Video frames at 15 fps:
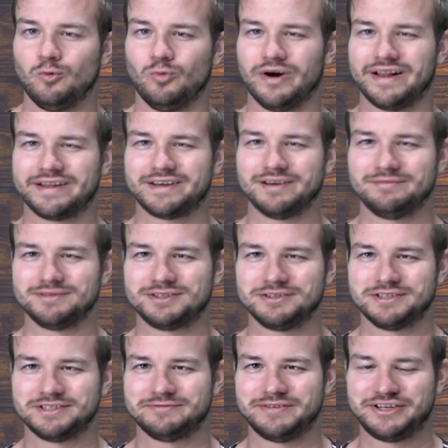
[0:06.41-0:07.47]
Welcome to
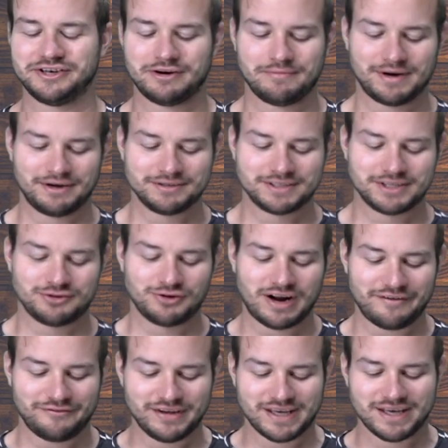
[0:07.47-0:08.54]
this video about
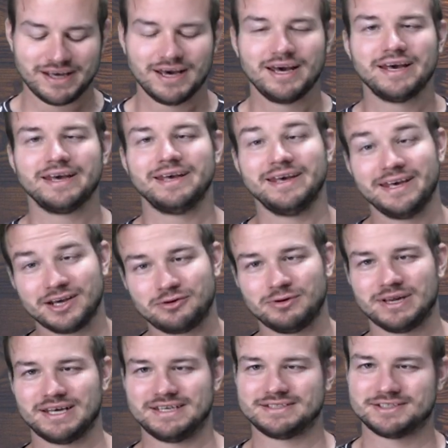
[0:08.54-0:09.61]
graphic
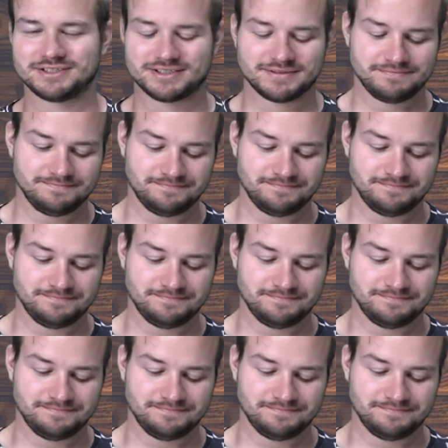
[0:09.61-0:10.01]
equalizers.